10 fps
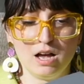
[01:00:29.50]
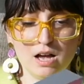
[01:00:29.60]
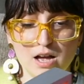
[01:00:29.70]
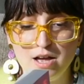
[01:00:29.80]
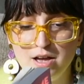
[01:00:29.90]

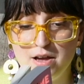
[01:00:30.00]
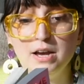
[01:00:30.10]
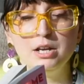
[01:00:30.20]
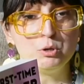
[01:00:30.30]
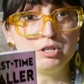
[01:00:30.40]

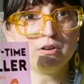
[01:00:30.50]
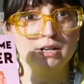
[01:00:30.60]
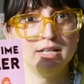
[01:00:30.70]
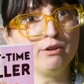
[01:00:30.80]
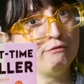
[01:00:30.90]
It was a
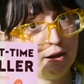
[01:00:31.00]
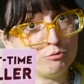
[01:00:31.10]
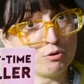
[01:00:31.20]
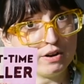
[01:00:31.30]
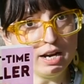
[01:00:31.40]
release of
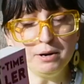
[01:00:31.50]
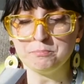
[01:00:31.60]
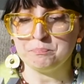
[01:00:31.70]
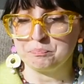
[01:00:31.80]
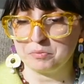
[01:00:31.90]
February,
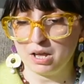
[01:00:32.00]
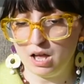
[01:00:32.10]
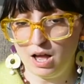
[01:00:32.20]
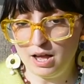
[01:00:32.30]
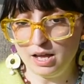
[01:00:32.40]

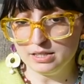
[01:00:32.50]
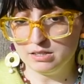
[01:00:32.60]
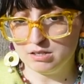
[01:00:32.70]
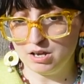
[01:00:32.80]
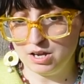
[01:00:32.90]

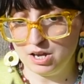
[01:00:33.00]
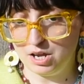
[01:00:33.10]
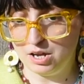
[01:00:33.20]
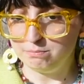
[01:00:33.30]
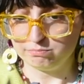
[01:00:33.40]
and
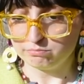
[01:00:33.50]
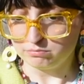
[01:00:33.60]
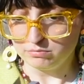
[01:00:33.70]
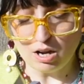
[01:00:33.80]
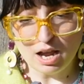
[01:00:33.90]

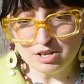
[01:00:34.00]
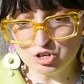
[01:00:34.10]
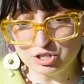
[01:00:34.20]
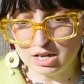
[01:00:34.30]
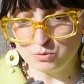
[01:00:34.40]
I
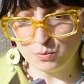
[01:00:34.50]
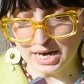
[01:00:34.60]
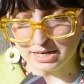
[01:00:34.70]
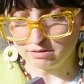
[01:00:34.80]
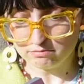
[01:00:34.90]
just can't
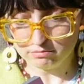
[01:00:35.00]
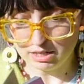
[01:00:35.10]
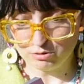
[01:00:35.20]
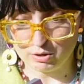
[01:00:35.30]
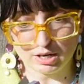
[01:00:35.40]
wait
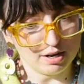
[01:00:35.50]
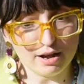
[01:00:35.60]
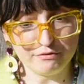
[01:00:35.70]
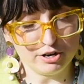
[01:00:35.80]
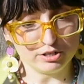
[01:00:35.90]
to read it. I
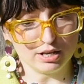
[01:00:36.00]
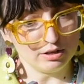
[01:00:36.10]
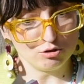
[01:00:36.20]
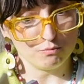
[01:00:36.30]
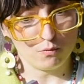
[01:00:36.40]
have heard
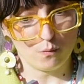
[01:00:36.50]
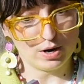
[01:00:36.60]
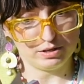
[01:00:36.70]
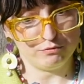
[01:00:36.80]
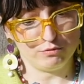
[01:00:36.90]
some
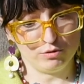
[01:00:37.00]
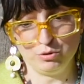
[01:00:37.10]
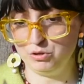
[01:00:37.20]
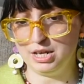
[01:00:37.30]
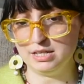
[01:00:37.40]
quite
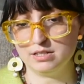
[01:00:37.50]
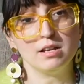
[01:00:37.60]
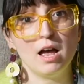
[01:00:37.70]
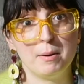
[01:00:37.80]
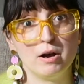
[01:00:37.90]
good
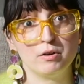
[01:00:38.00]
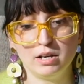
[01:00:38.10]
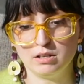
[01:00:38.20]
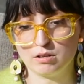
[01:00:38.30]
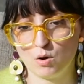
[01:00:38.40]
things about
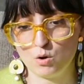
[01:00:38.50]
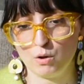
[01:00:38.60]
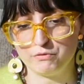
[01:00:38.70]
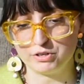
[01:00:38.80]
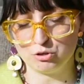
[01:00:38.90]
it all
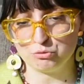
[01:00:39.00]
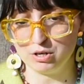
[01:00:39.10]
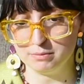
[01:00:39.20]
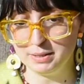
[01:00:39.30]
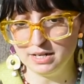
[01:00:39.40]
over
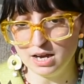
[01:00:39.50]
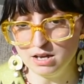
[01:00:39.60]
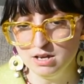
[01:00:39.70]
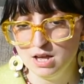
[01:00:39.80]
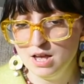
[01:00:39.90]
social
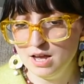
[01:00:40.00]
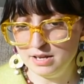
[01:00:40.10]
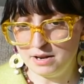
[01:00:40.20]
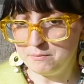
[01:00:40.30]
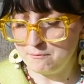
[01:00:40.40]
media,
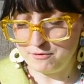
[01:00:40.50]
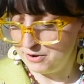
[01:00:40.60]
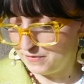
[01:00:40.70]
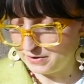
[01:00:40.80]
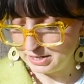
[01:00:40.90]
and I'm
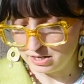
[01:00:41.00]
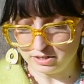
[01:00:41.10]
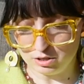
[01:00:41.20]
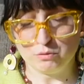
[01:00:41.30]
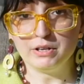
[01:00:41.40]
very, very
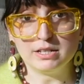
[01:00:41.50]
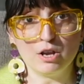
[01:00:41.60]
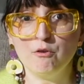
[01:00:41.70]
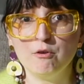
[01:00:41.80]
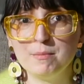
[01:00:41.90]
excited to finish
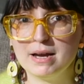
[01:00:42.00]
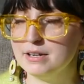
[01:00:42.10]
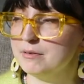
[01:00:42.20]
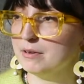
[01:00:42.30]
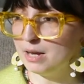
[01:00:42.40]
some of
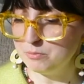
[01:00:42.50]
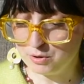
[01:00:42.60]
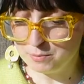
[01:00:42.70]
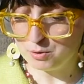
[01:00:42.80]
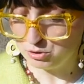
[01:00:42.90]
my
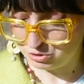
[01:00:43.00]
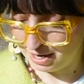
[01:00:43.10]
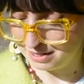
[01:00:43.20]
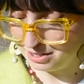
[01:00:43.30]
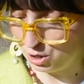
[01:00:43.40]
library books
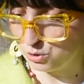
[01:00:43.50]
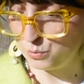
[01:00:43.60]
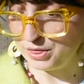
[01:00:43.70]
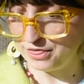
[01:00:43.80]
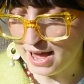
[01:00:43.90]
and get
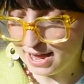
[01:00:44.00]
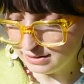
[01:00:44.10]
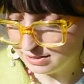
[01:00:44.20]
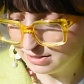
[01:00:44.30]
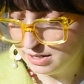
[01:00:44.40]
on with that.